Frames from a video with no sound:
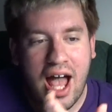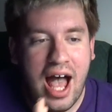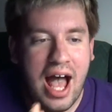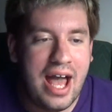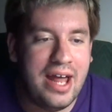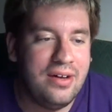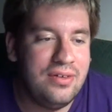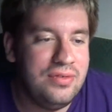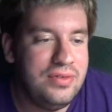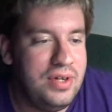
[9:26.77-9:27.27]

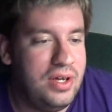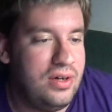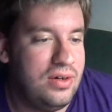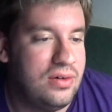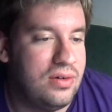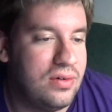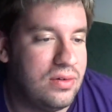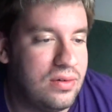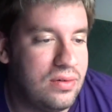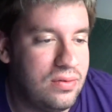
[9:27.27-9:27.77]
I don't
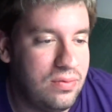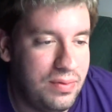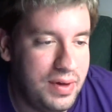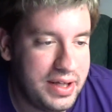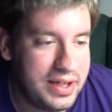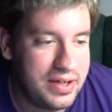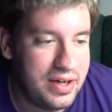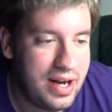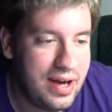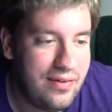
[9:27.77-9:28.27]
know.
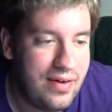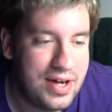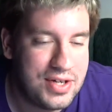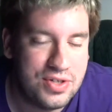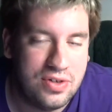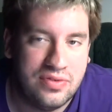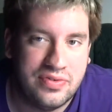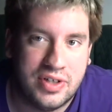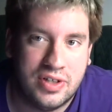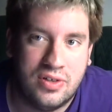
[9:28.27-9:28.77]
What could I watch
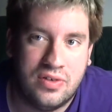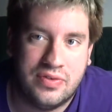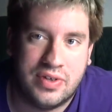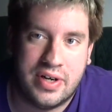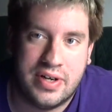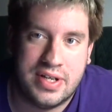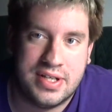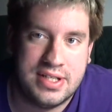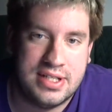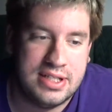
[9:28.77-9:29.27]
over and
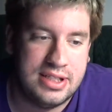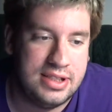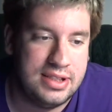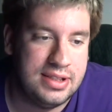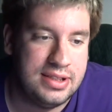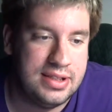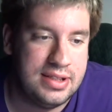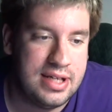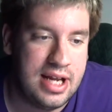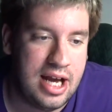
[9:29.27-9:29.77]
over and still
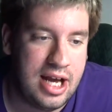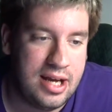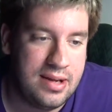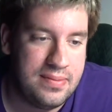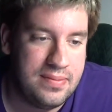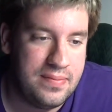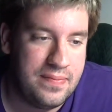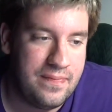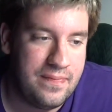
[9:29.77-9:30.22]
not?